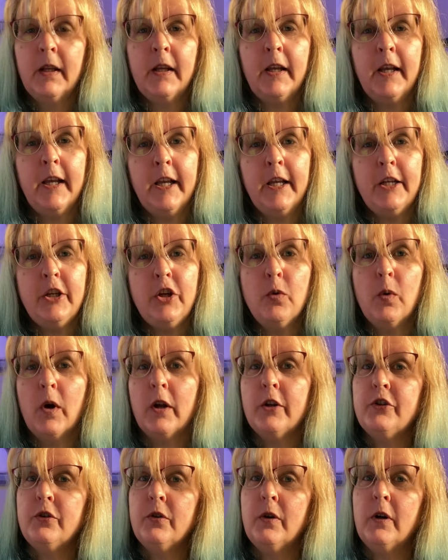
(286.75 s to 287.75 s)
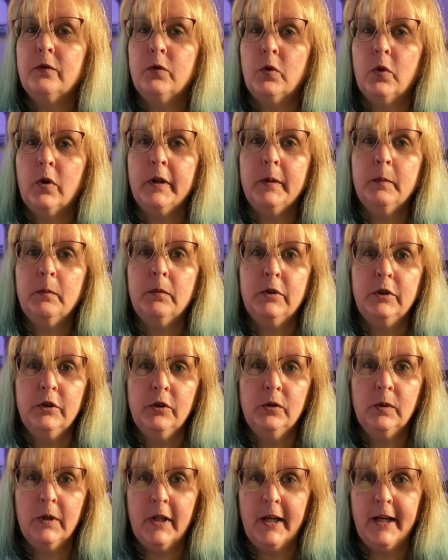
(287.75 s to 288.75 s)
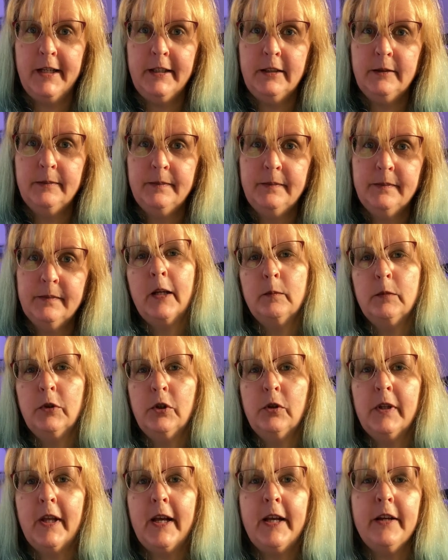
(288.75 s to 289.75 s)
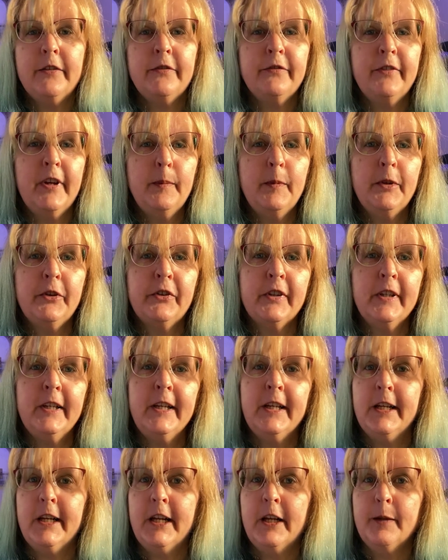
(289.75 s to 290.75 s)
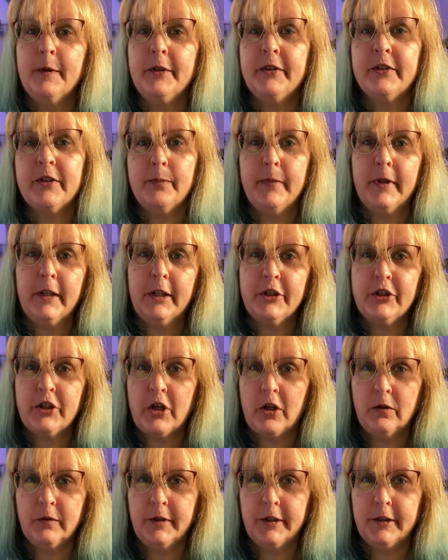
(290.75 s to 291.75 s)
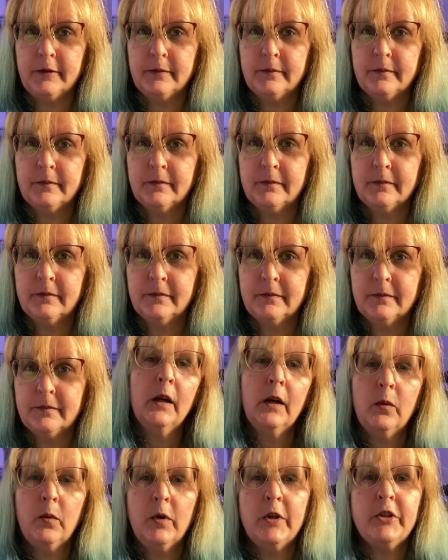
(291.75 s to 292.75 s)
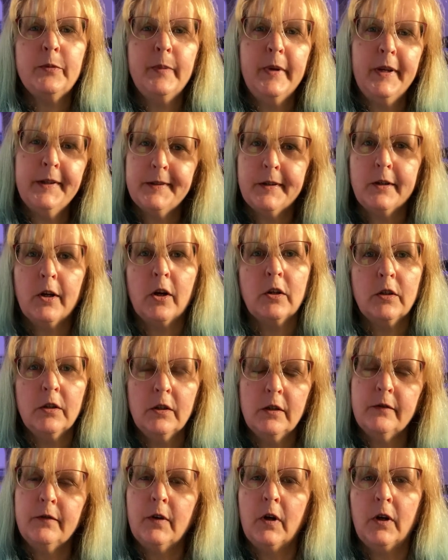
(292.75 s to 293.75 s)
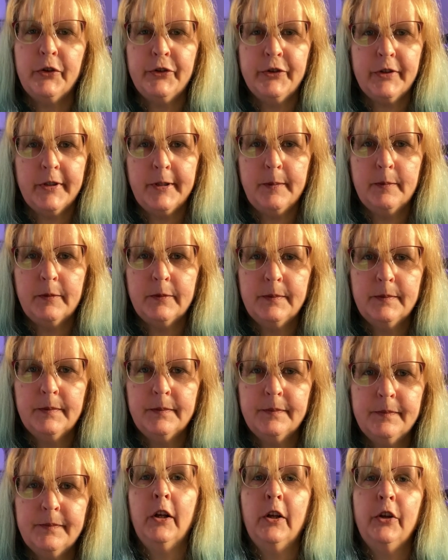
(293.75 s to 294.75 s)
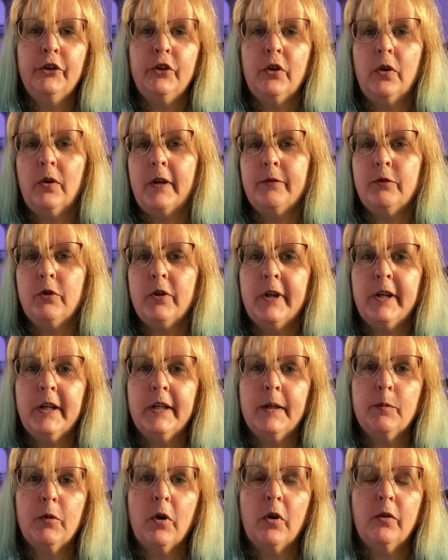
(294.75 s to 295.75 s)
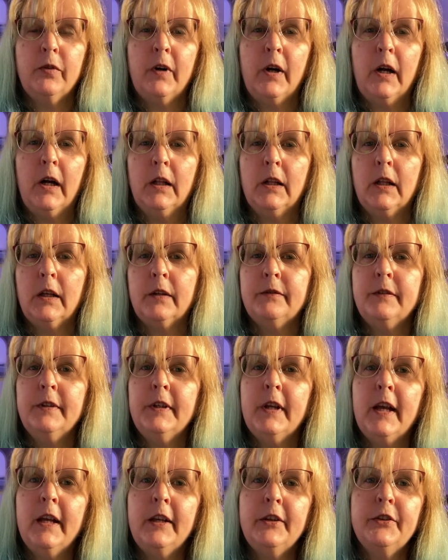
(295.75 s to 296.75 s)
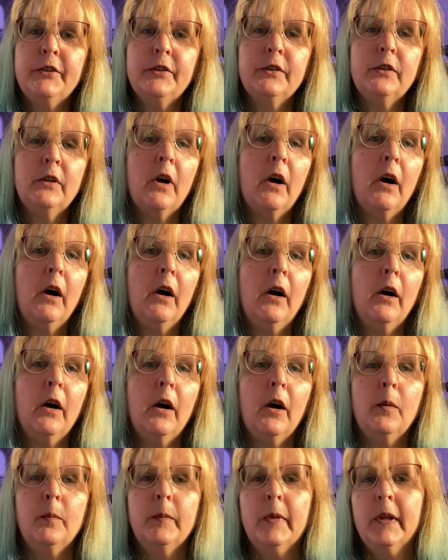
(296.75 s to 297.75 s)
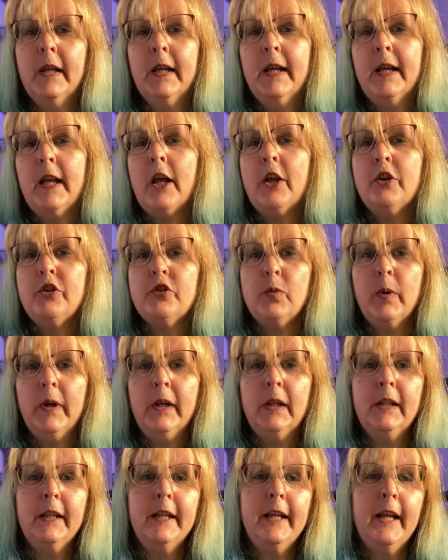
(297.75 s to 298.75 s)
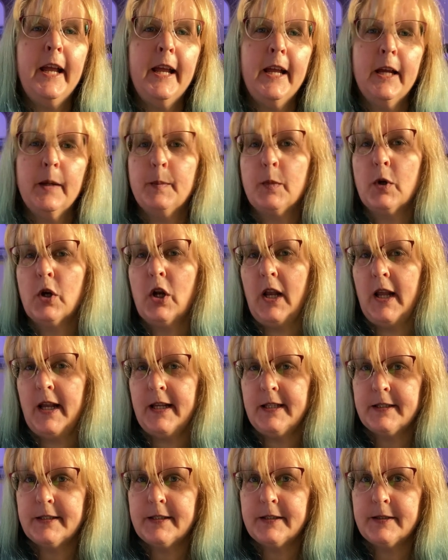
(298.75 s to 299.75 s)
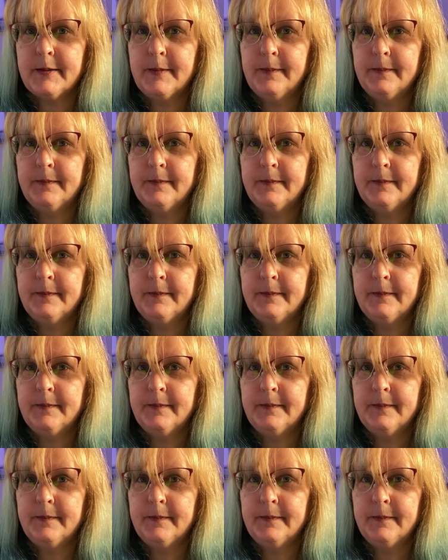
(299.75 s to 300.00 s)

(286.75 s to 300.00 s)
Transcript: And you want to avoid blue light. Blue light famously inhibits melatonin, which makes it harder to fall asleep. So I've created a profile of nice, calm, twinkling amber lights.